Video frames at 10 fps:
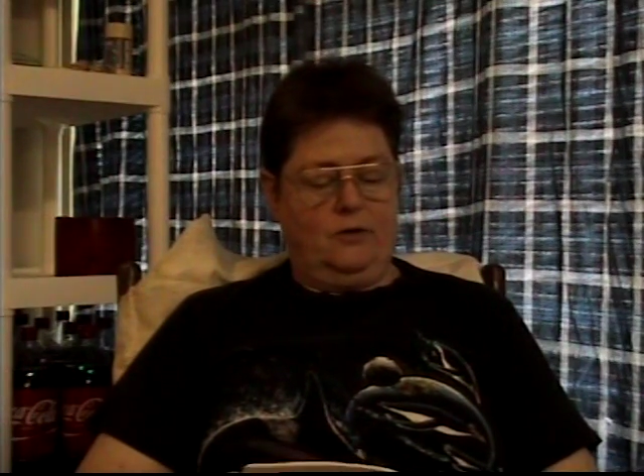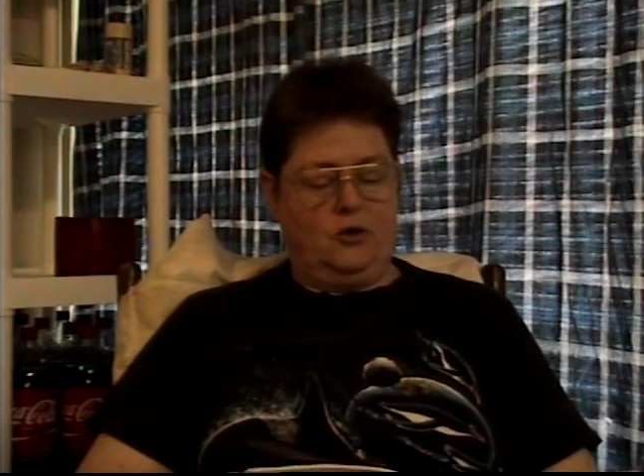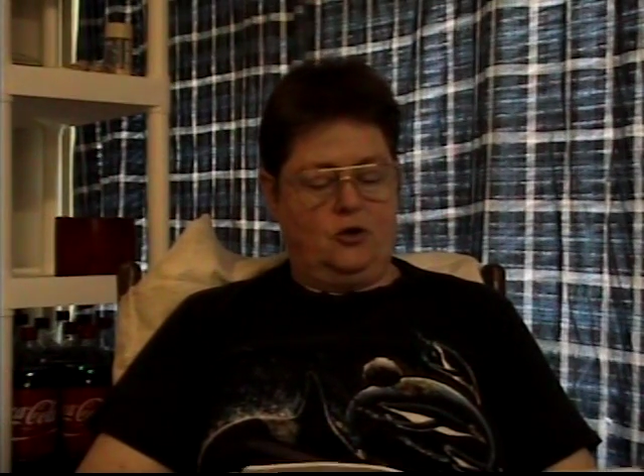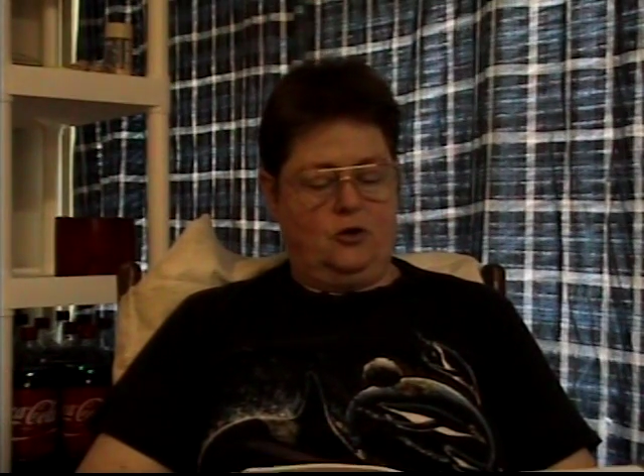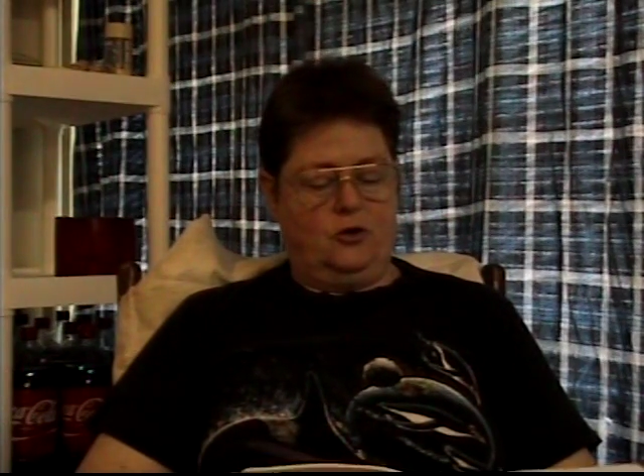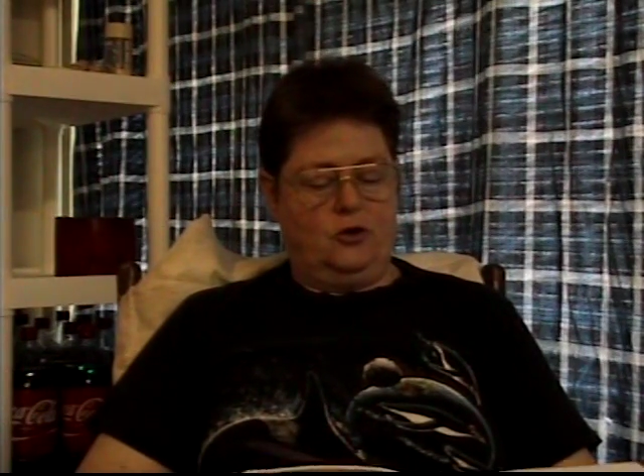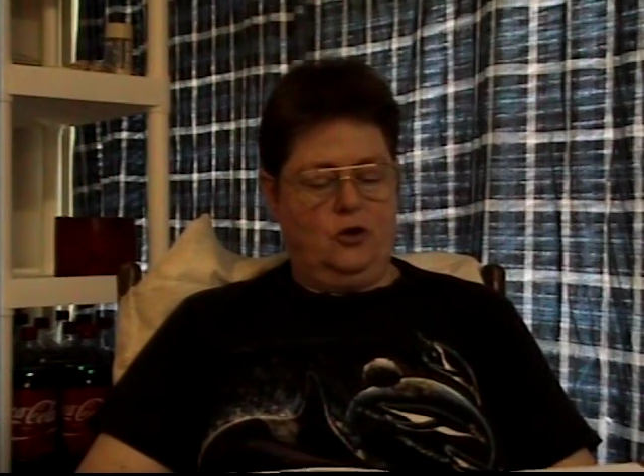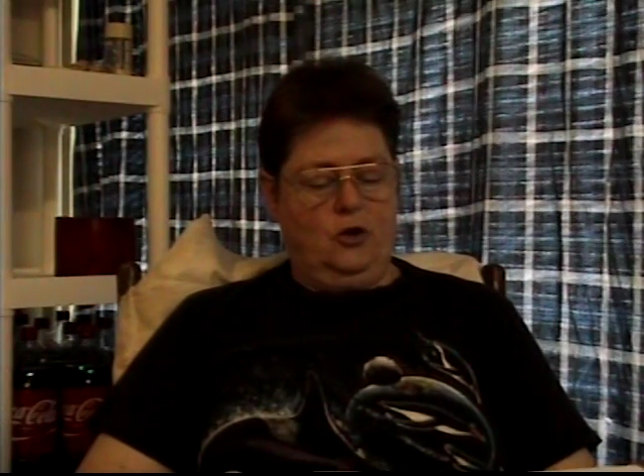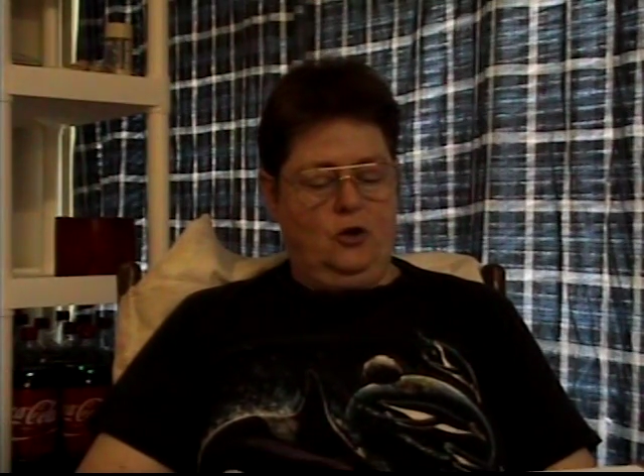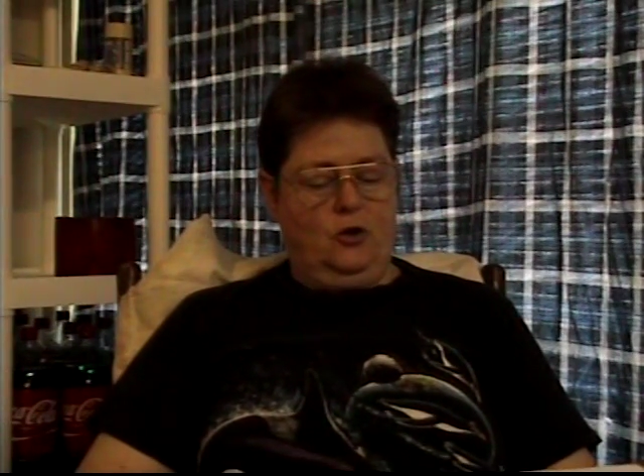the church
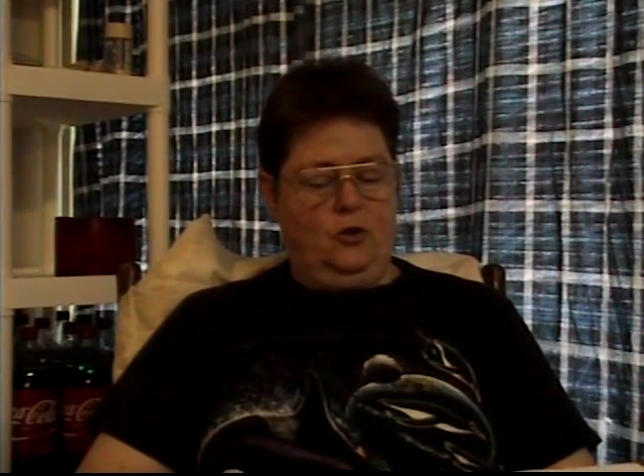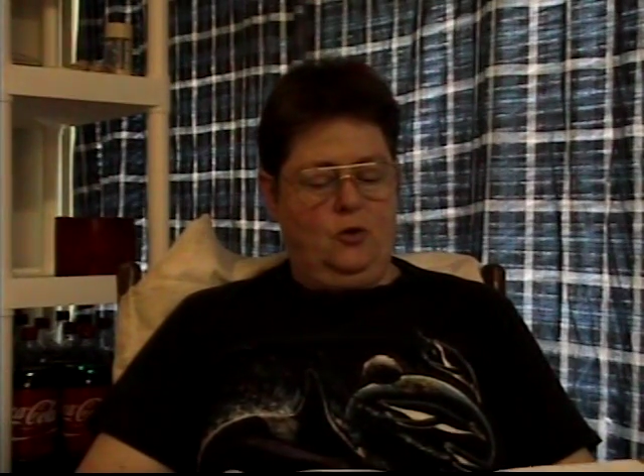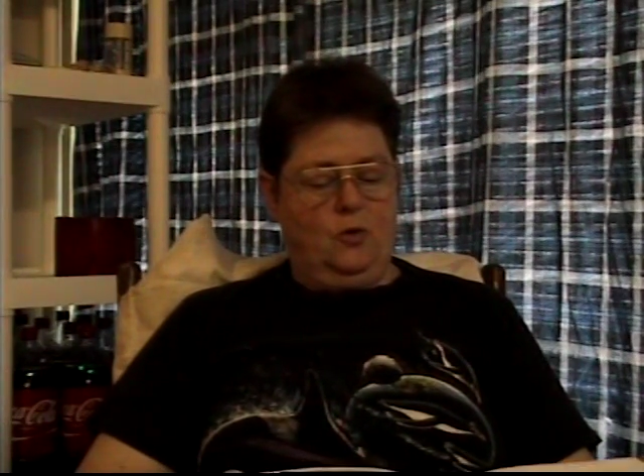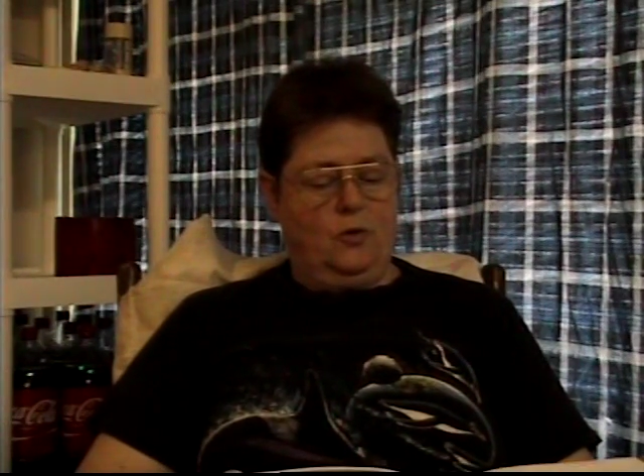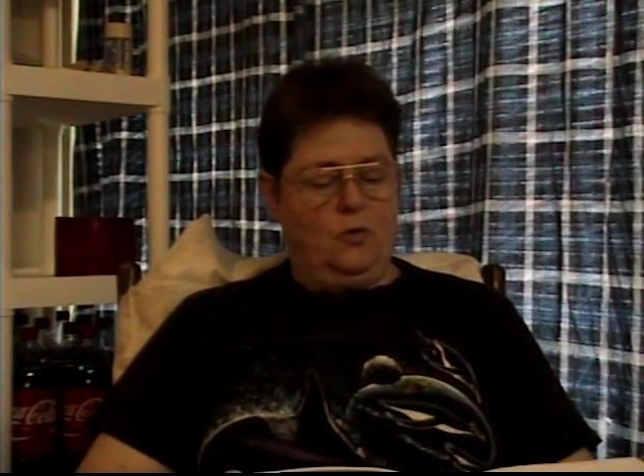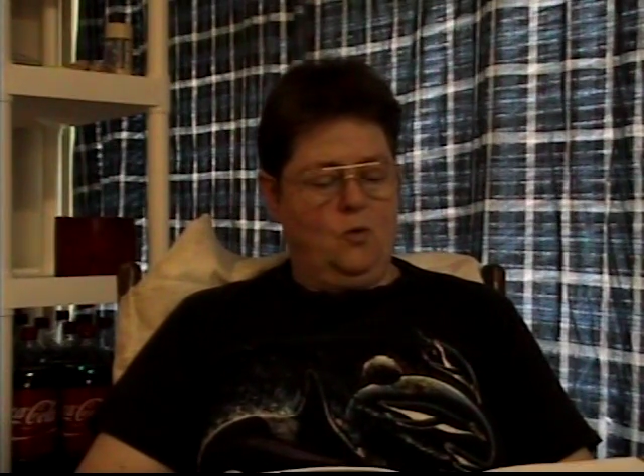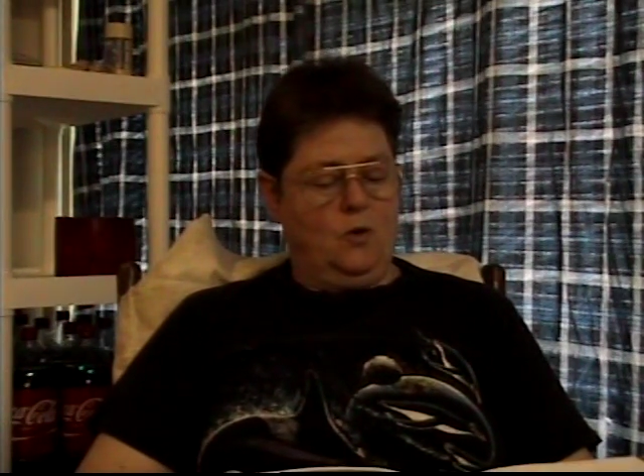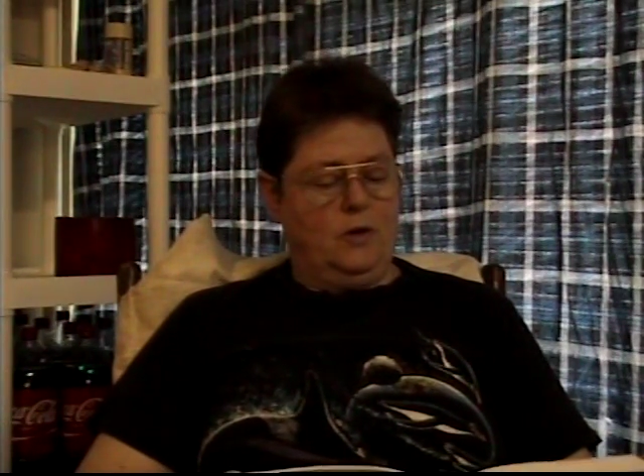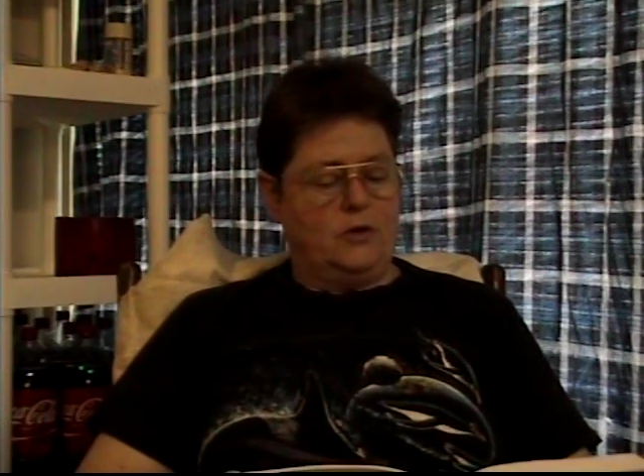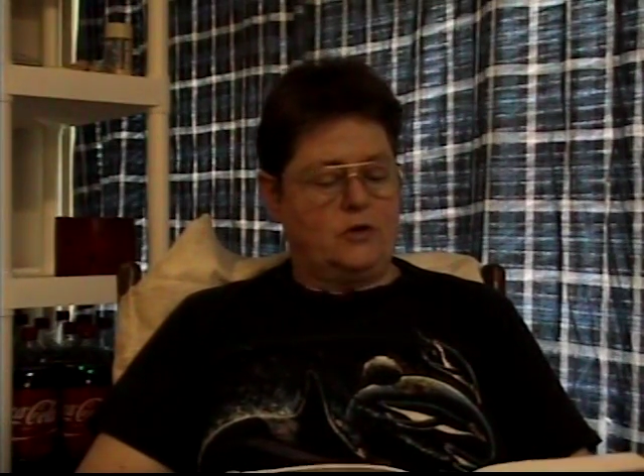who are the
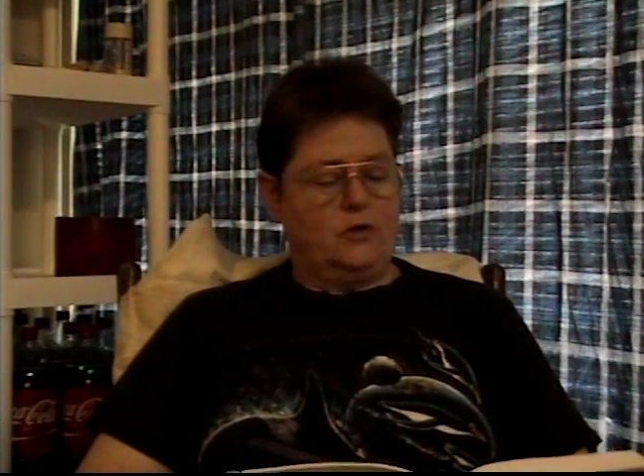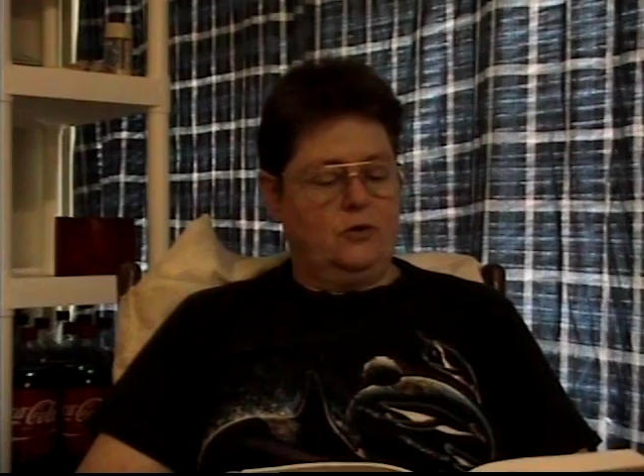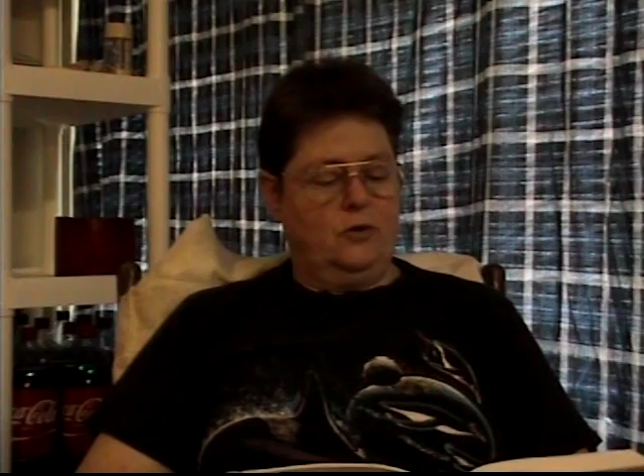ones